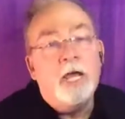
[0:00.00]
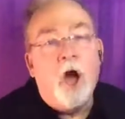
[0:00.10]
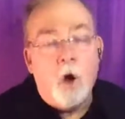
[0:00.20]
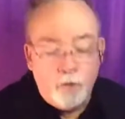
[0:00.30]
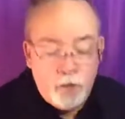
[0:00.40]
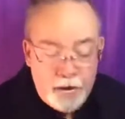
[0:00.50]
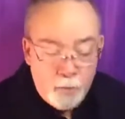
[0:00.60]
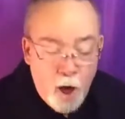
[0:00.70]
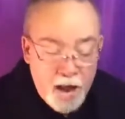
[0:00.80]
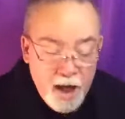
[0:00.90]
Only
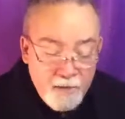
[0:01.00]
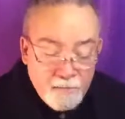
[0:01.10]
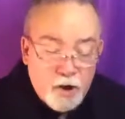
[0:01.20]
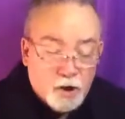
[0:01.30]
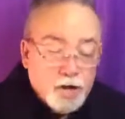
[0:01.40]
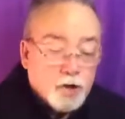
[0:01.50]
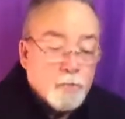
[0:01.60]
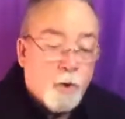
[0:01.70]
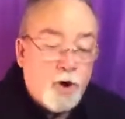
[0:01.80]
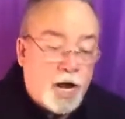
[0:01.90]
whatever you
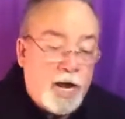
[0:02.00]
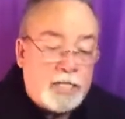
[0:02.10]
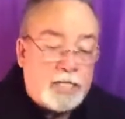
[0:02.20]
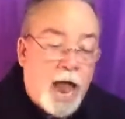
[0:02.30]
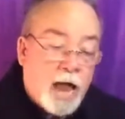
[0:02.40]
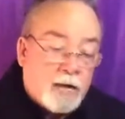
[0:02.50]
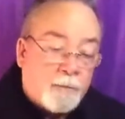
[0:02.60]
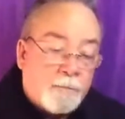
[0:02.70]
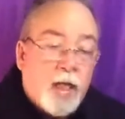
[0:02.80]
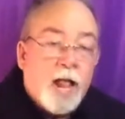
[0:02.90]
put in its
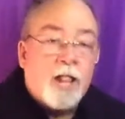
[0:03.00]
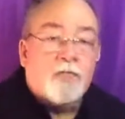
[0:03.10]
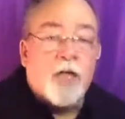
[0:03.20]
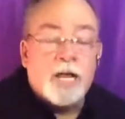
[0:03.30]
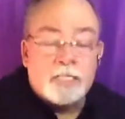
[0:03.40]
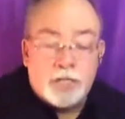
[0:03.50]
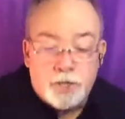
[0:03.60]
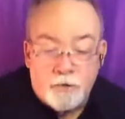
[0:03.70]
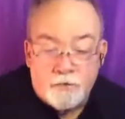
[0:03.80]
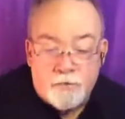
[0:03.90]
head. Things
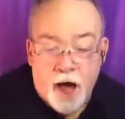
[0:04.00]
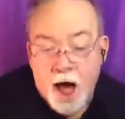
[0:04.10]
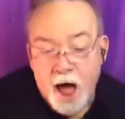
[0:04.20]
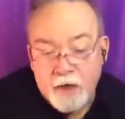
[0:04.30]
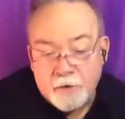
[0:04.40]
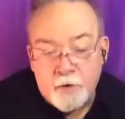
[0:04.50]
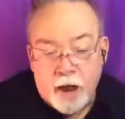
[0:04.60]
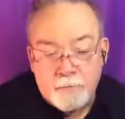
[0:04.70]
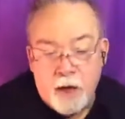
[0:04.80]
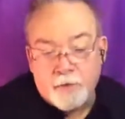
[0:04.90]
that your father
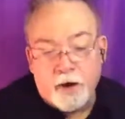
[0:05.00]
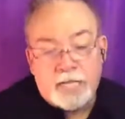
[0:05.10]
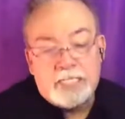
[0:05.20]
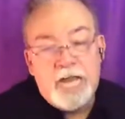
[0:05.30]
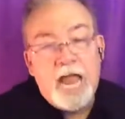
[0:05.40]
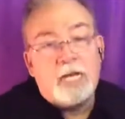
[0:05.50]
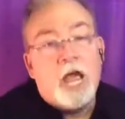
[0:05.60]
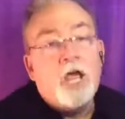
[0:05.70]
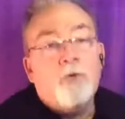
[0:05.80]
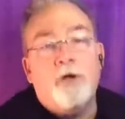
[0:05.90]
and mother had said,
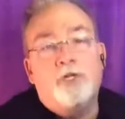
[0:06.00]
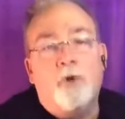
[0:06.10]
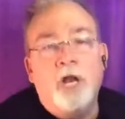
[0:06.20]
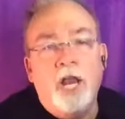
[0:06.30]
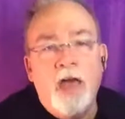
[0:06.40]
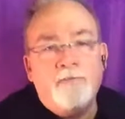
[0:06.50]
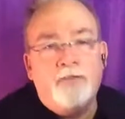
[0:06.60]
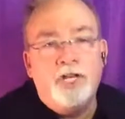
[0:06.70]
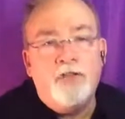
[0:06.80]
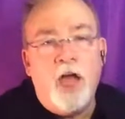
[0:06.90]
which were
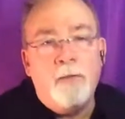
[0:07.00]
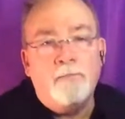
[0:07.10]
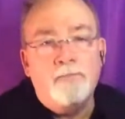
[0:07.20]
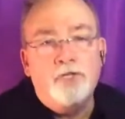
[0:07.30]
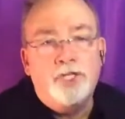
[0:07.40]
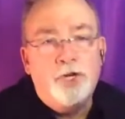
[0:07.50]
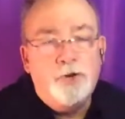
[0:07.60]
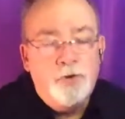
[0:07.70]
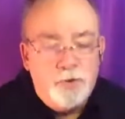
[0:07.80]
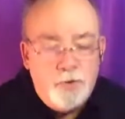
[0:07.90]
left to them
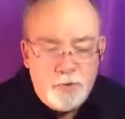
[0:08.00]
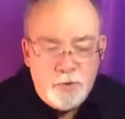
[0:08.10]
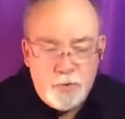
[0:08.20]
too.